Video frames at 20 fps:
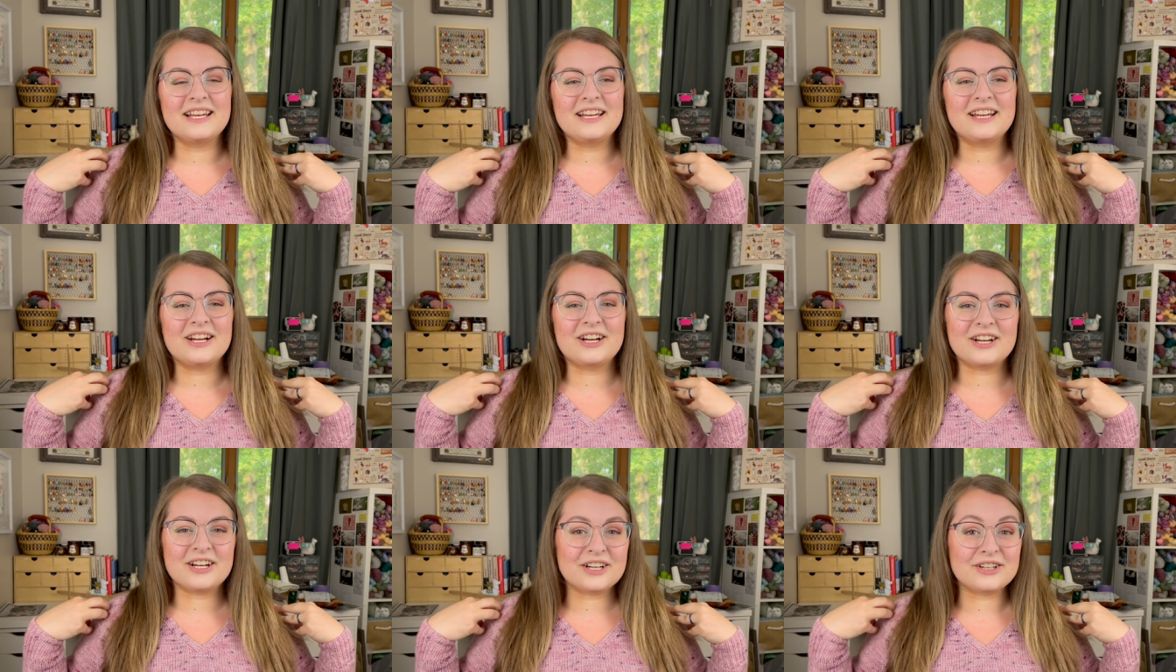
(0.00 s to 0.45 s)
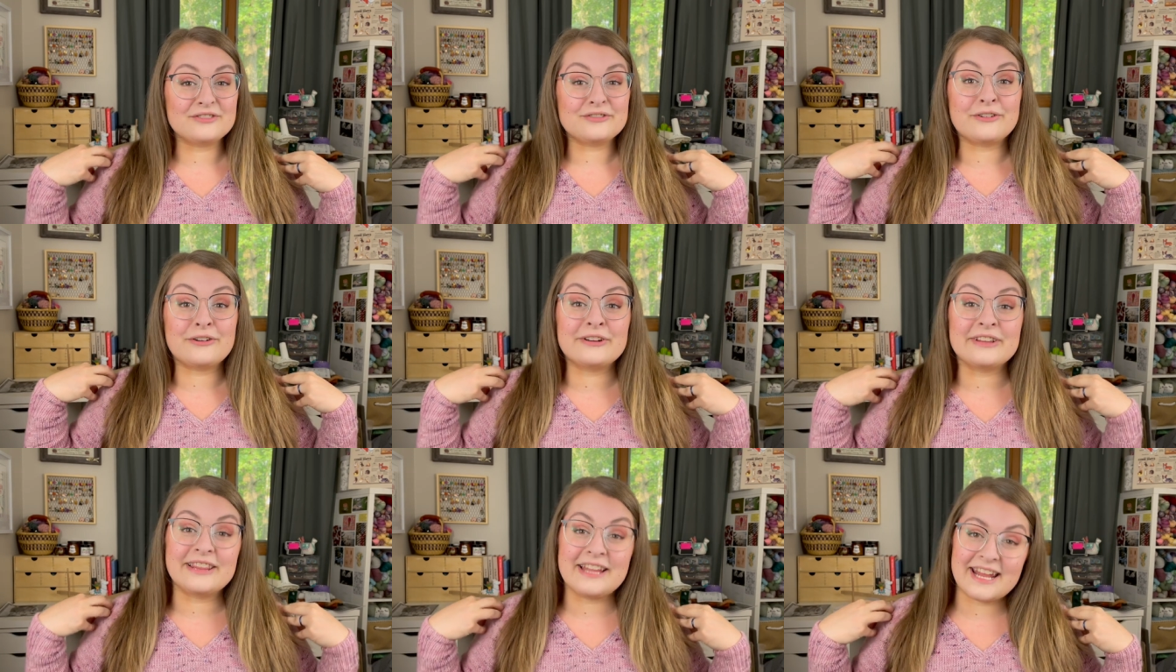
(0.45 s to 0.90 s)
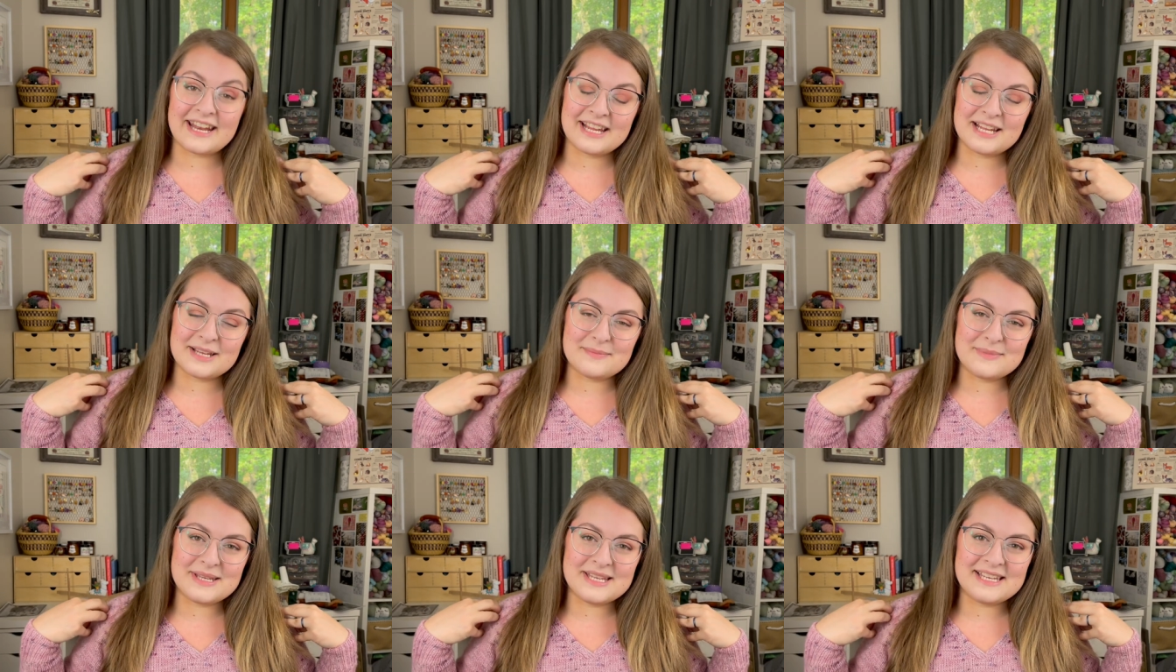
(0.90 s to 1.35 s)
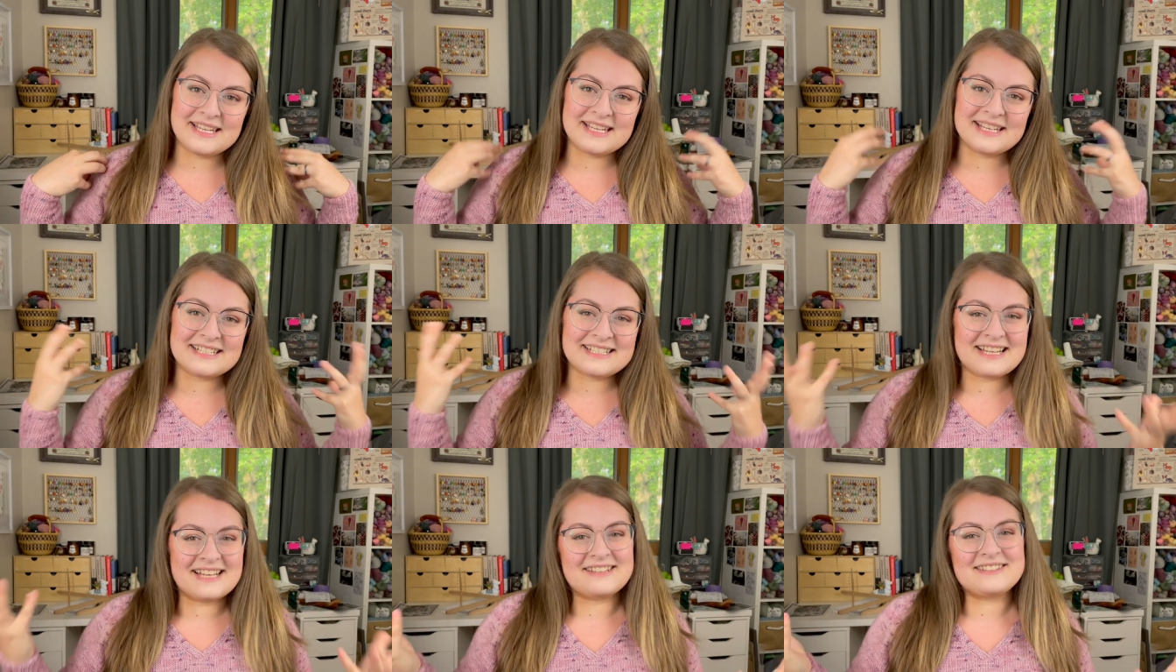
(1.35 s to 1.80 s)
her for letting me
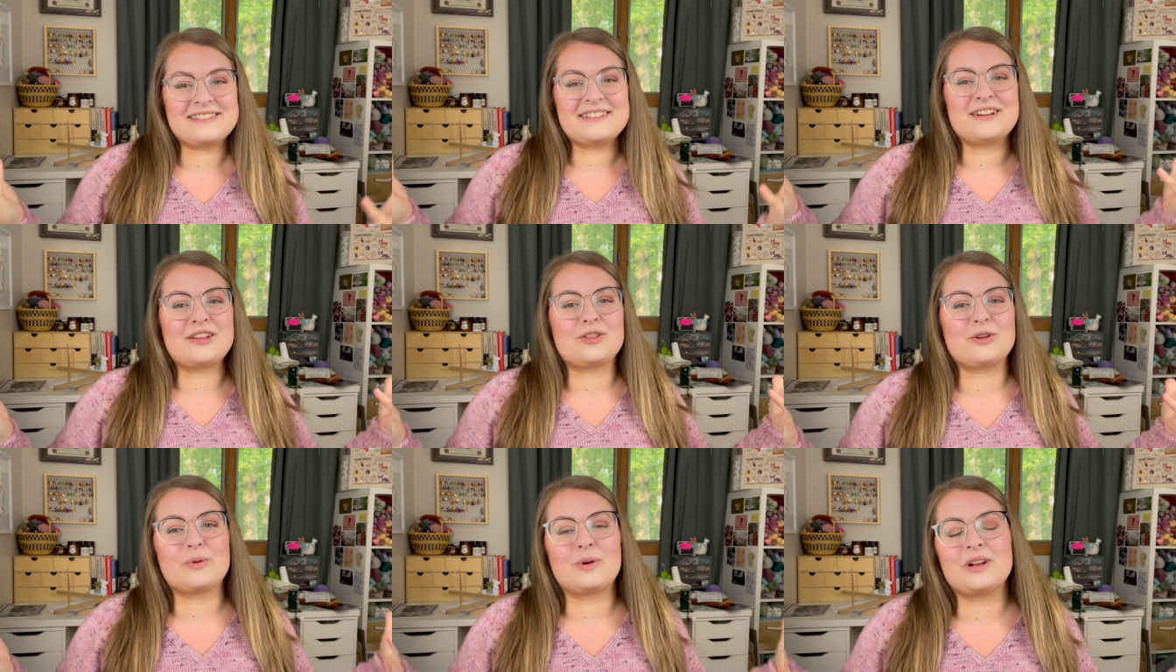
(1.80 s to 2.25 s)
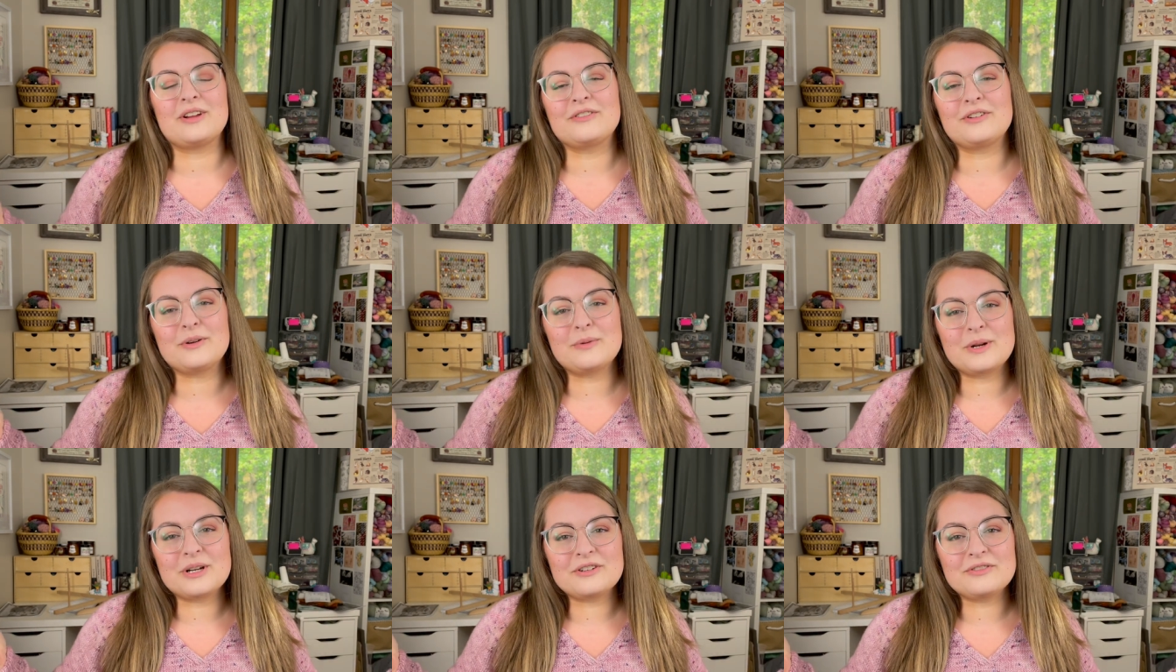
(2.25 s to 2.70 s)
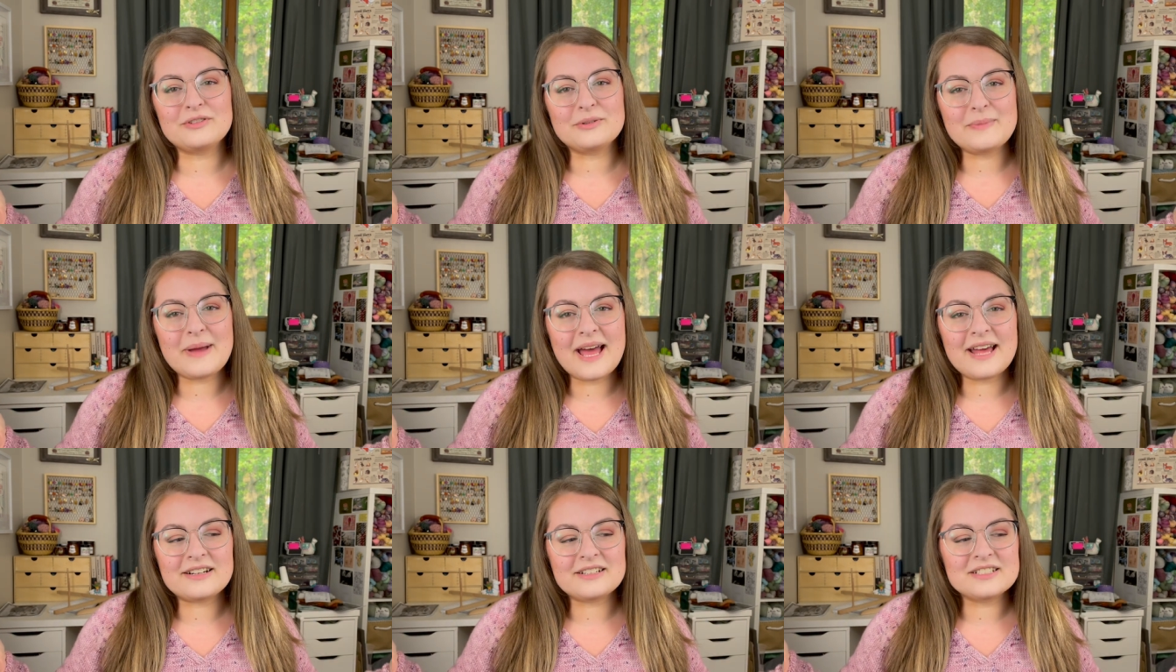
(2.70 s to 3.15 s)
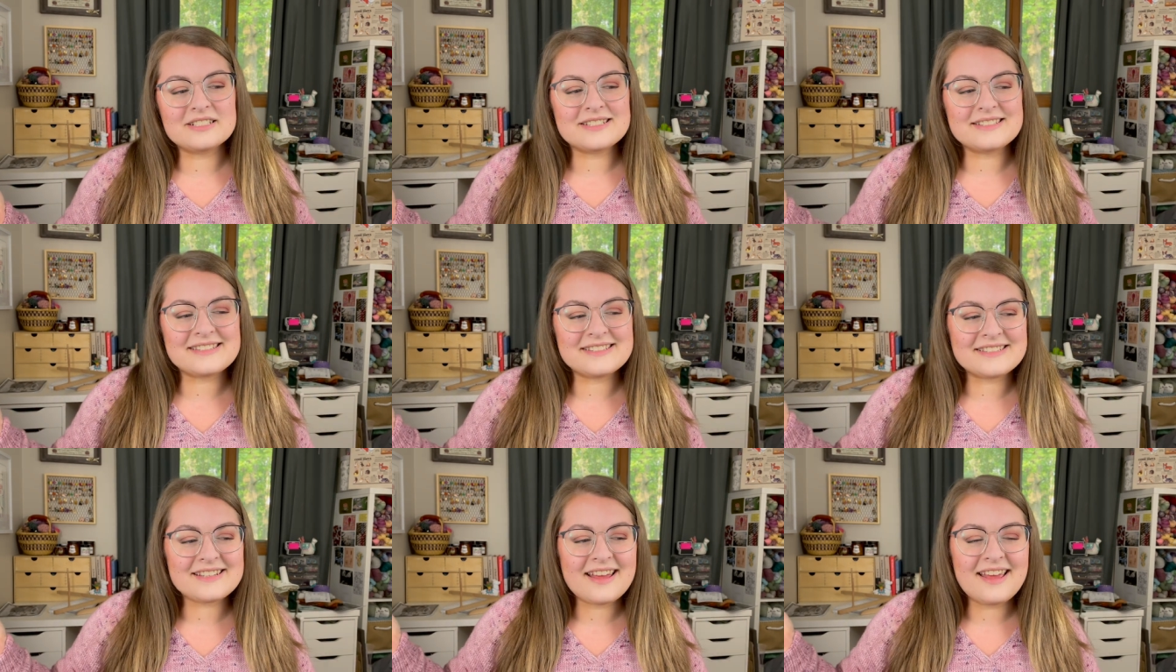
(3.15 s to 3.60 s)
test another one of her wonderful
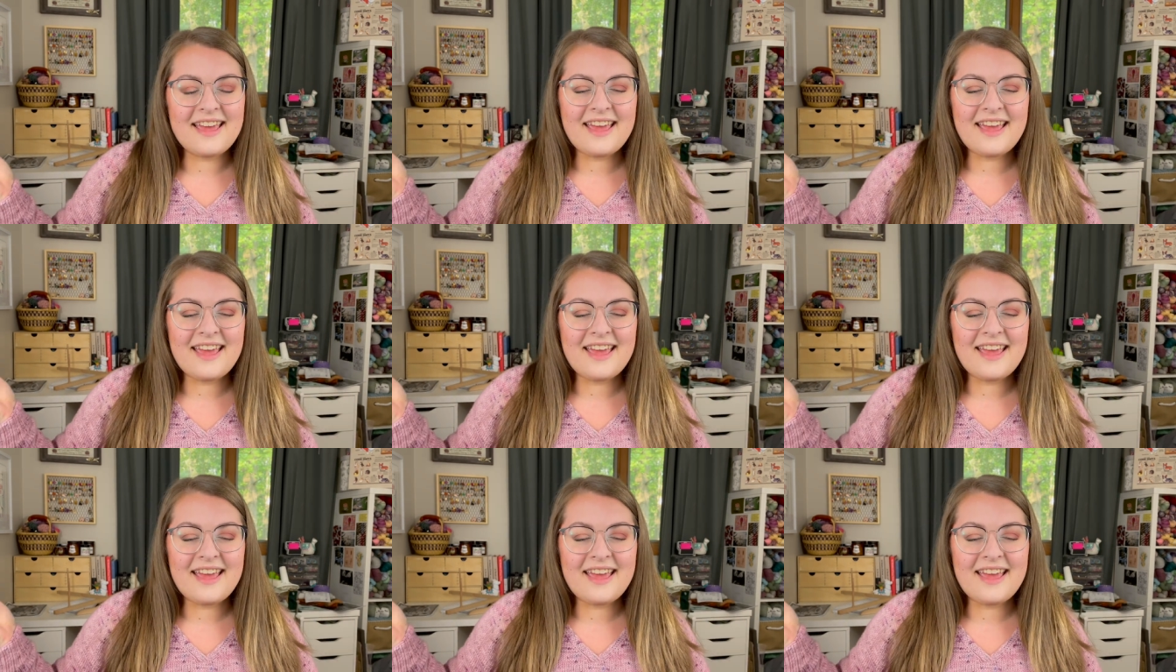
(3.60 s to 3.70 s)
patterns